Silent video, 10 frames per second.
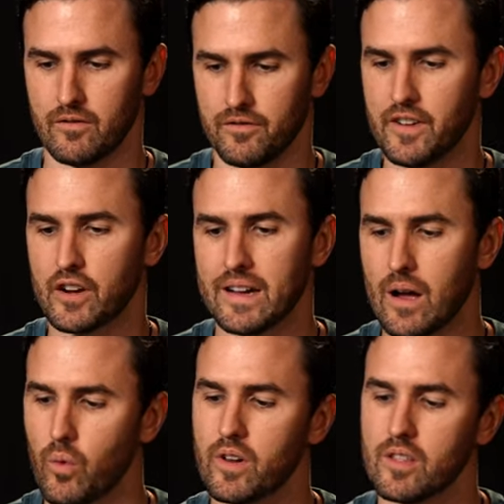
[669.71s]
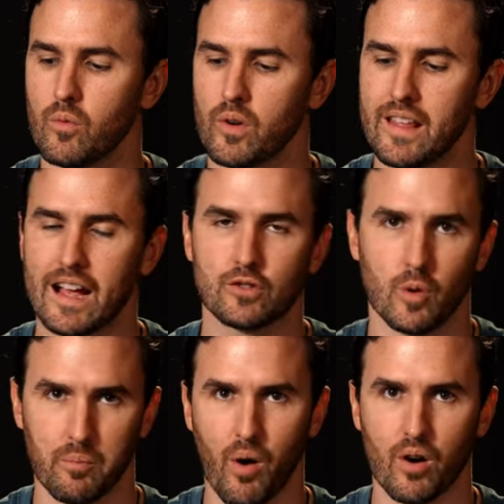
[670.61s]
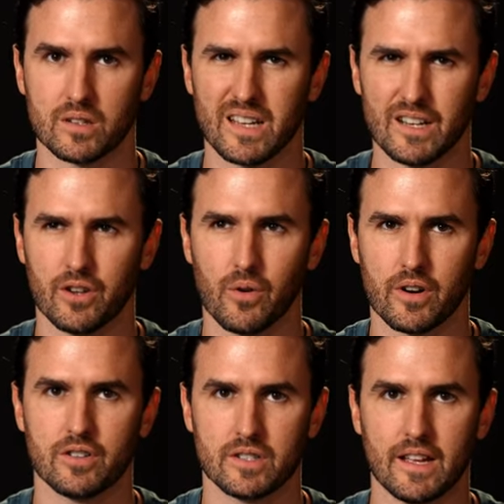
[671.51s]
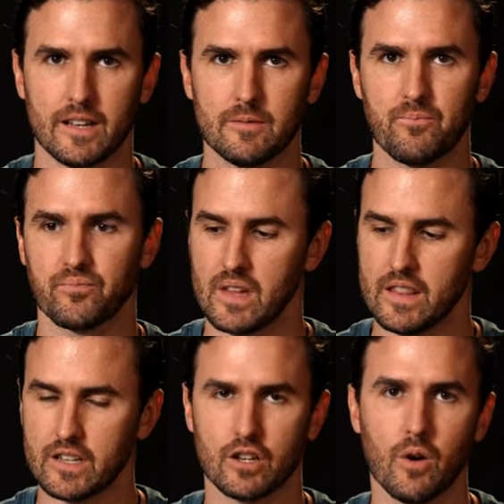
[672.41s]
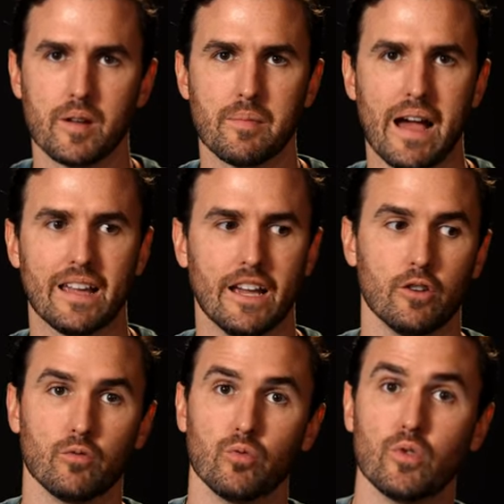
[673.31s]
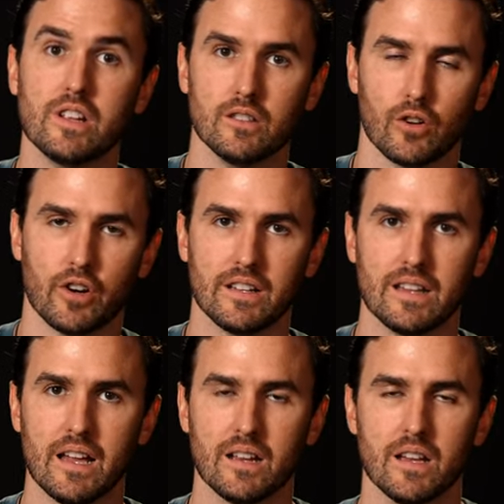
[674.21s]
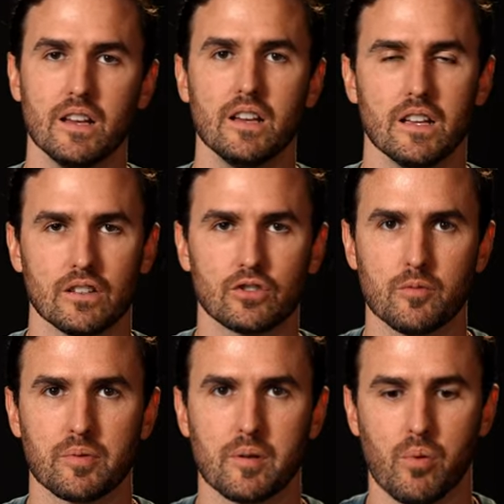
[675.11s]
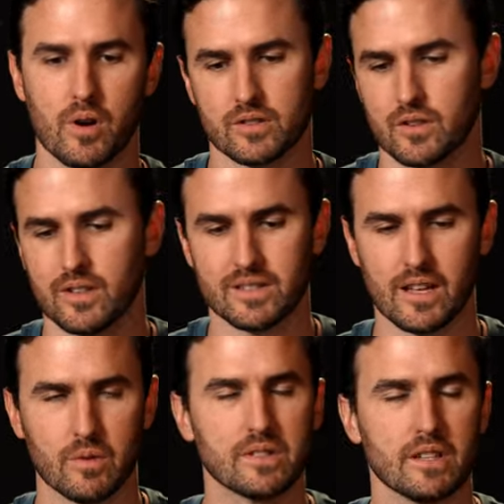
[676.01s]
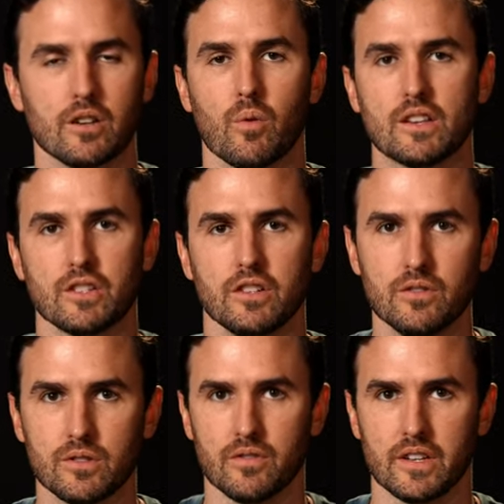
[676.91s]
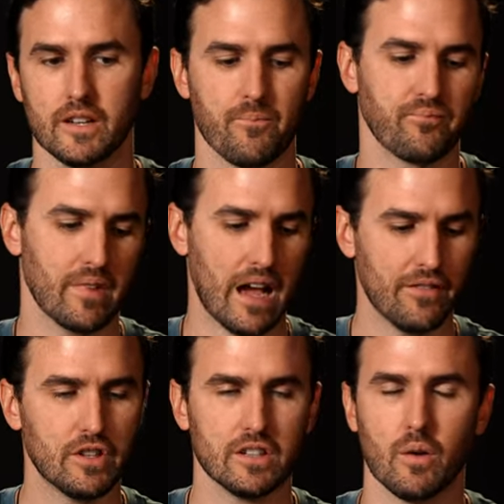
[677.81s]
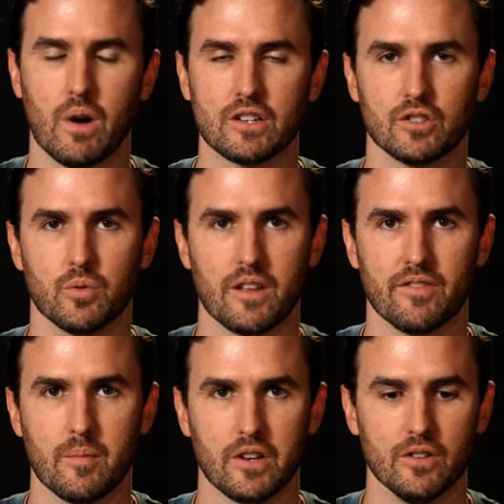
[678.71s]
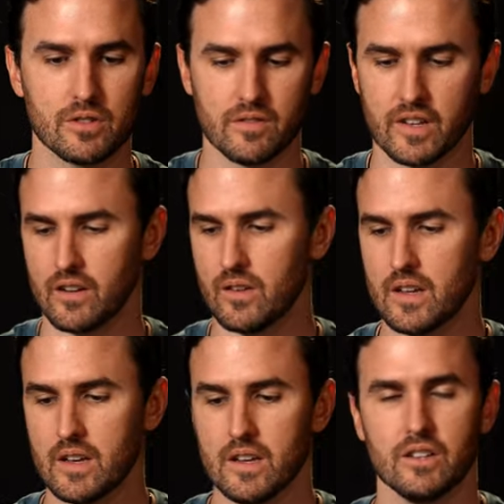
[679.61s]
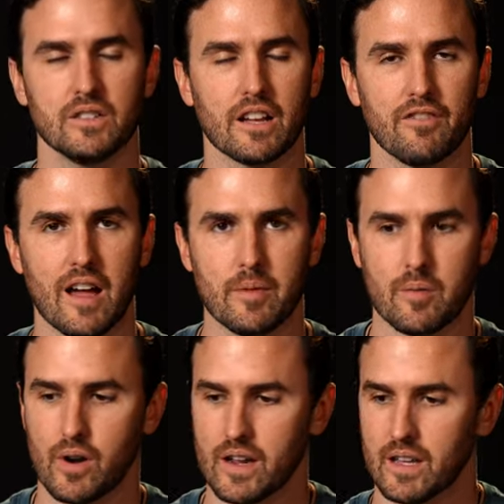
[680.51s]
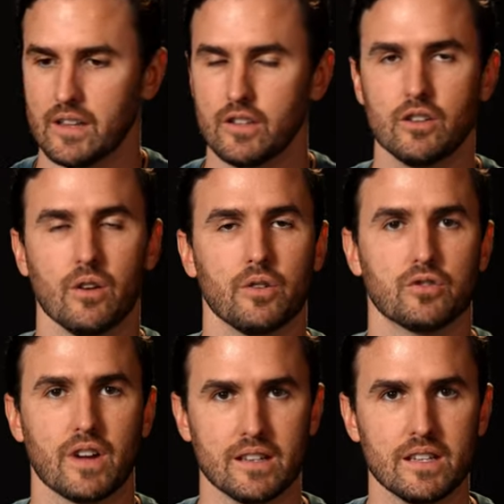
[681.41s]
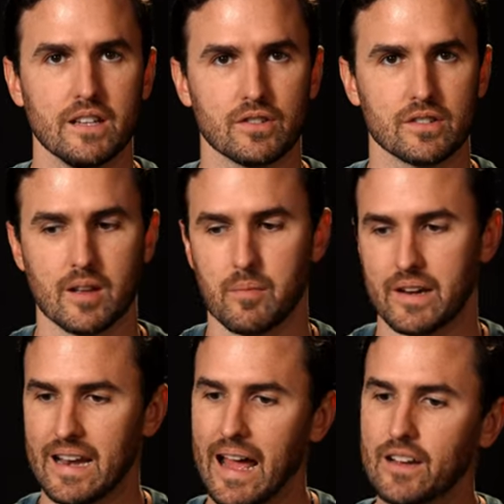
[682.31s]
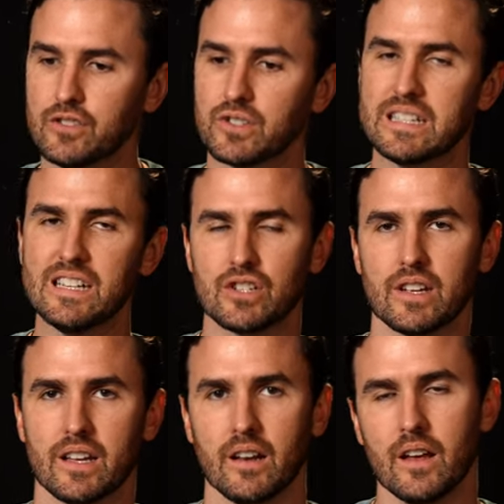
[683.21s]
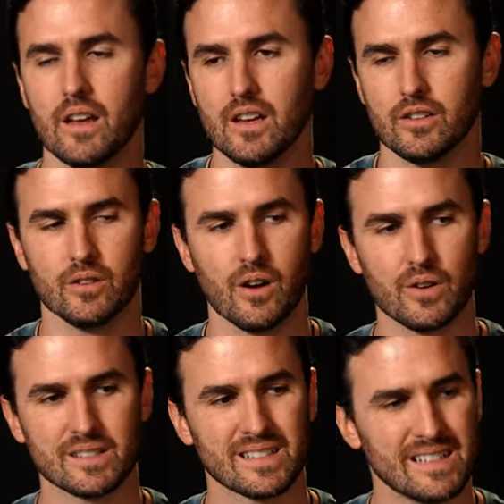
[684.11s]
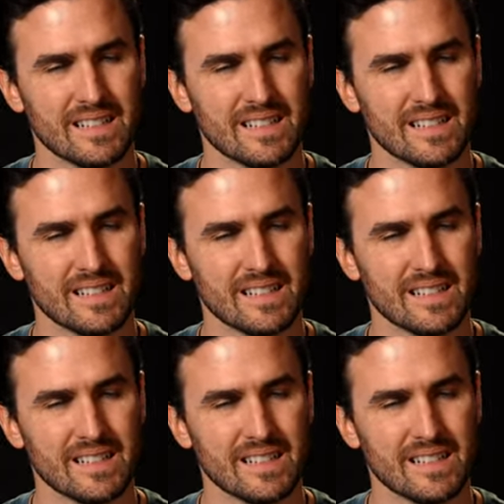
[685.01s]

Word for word: figuring out what are the actual parts that I don't understand, and then going back and relearning that is super important. So let's say, once again, you're watching a YouTube video. After you get done watching a 25-minute YouTube video, you take a 5-minute break, and then you go and you try to teach it to somebody. And as you're teaching it, you notice,